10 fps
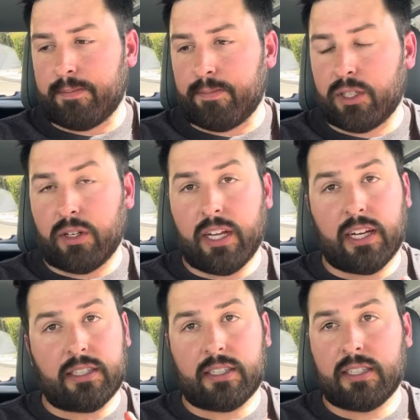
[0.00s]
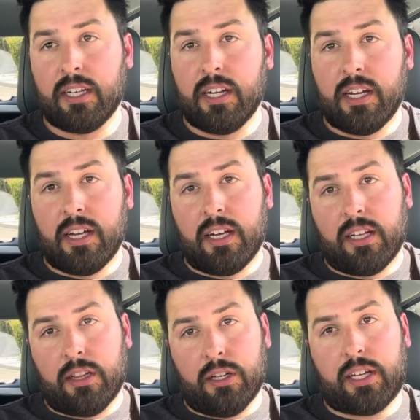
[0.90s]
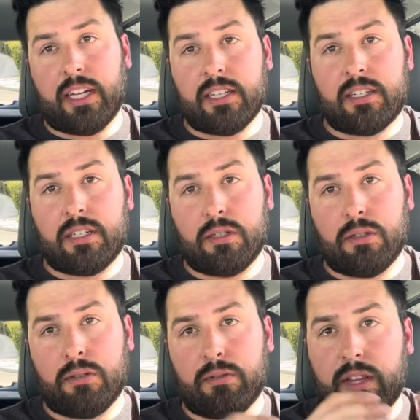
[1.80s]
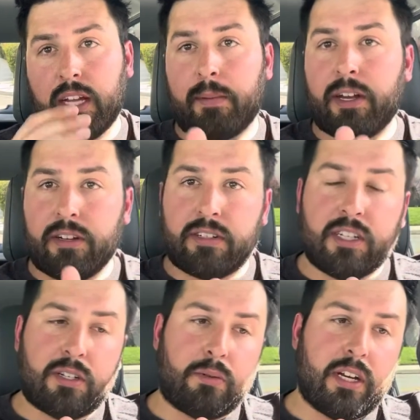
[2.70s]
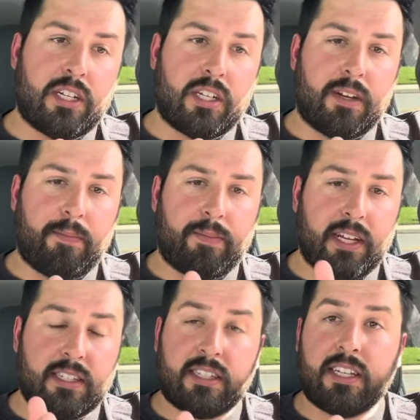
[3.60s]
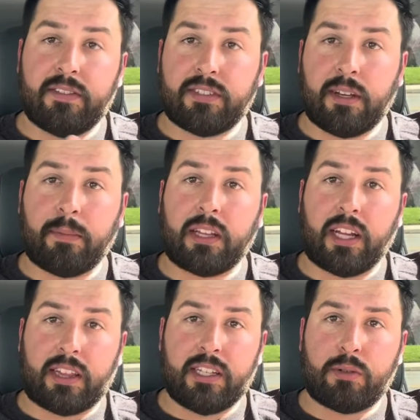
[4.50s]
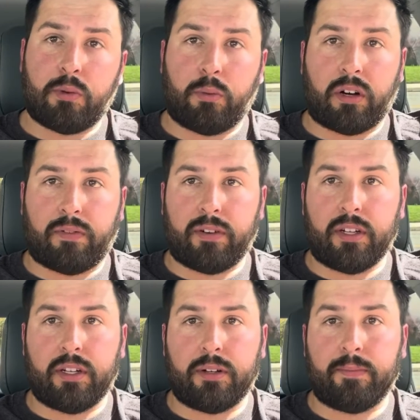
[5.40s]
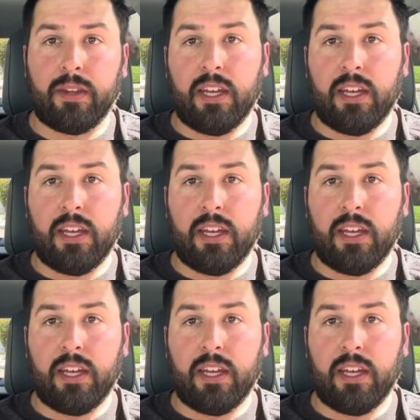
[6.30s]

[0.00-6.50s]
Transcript: So yeah, just think about your situation and see if something like this would work for you.